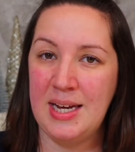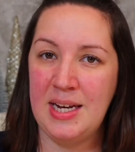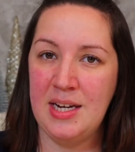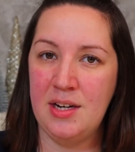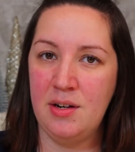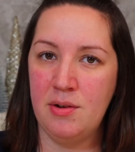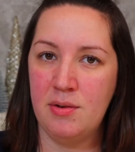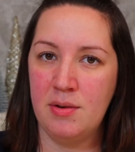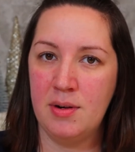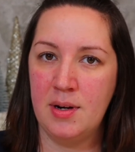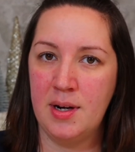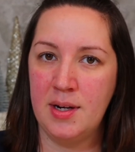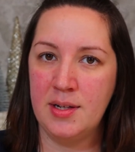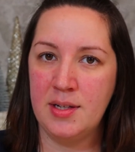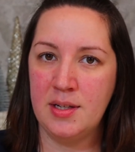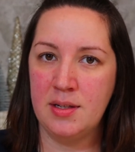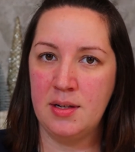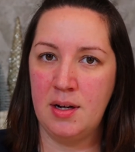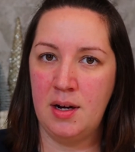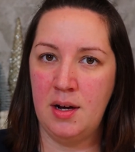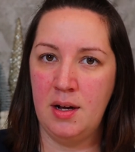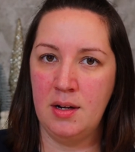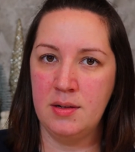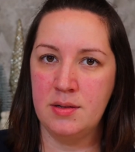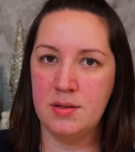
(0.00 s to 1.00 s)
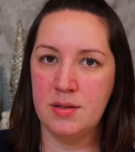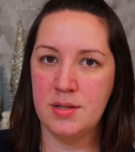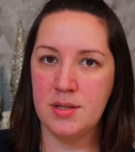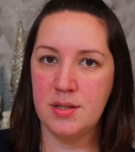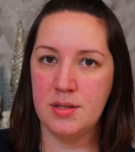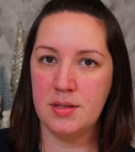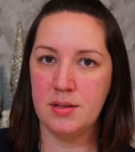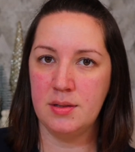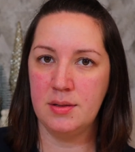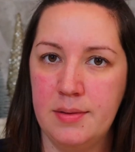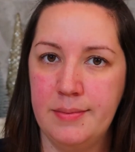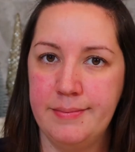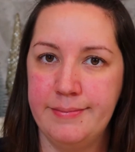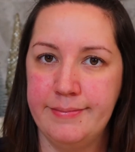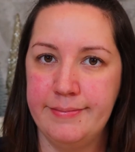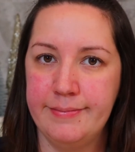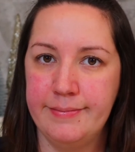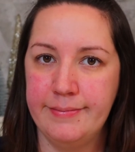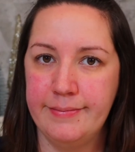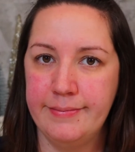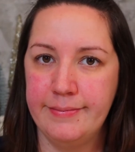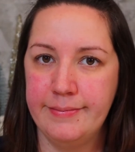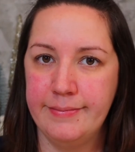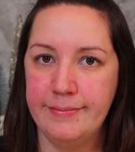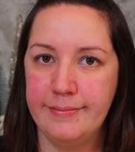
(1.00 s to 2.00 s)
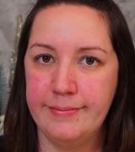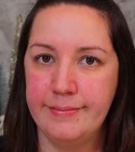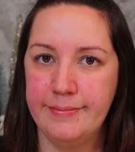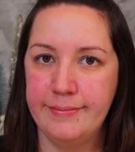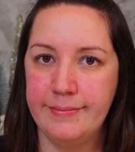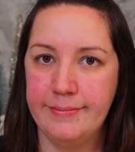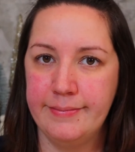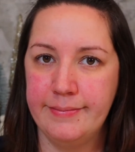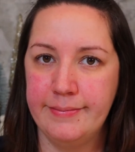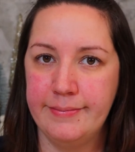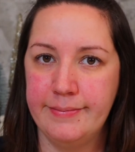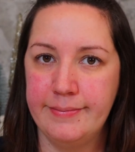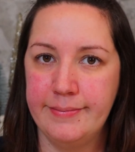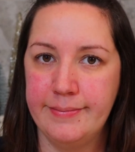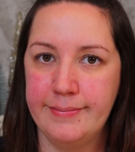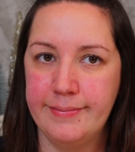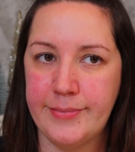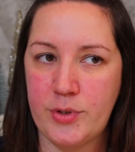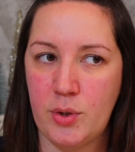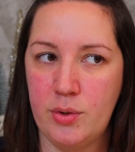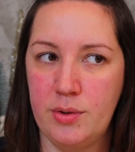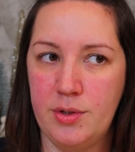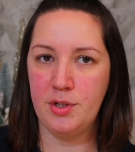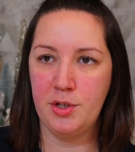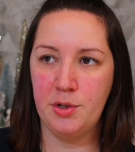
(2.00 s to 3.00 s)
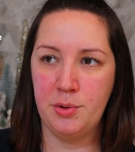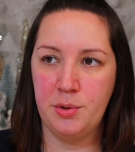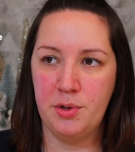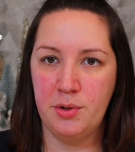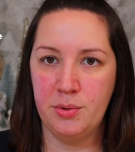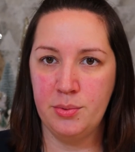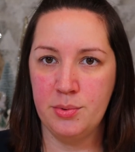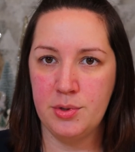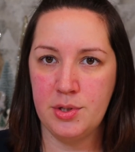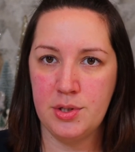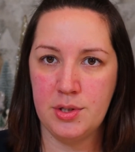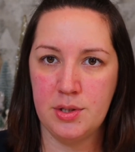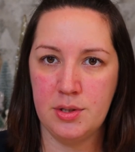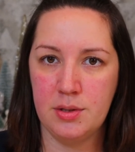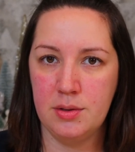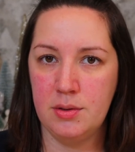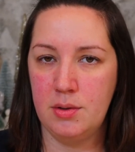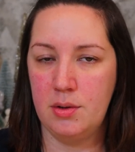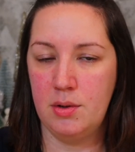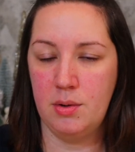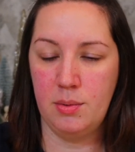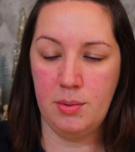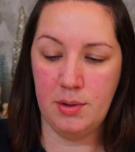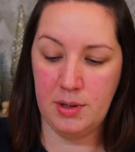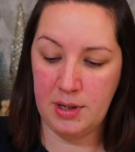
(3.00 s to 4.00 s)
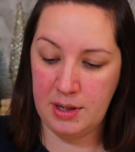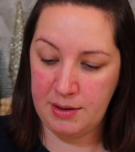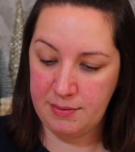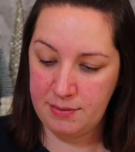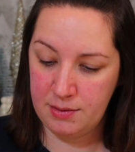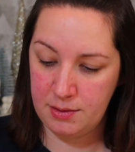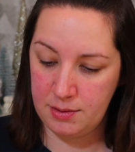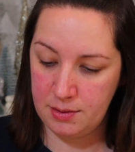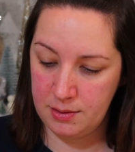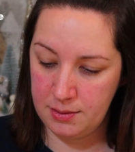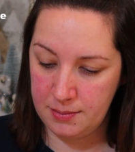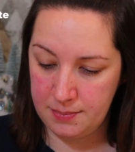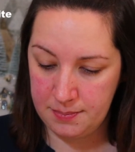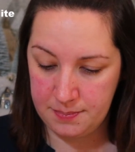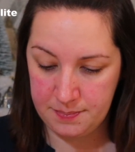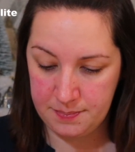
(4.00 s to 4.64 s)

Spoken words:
$80 or $90 or euros or whatever.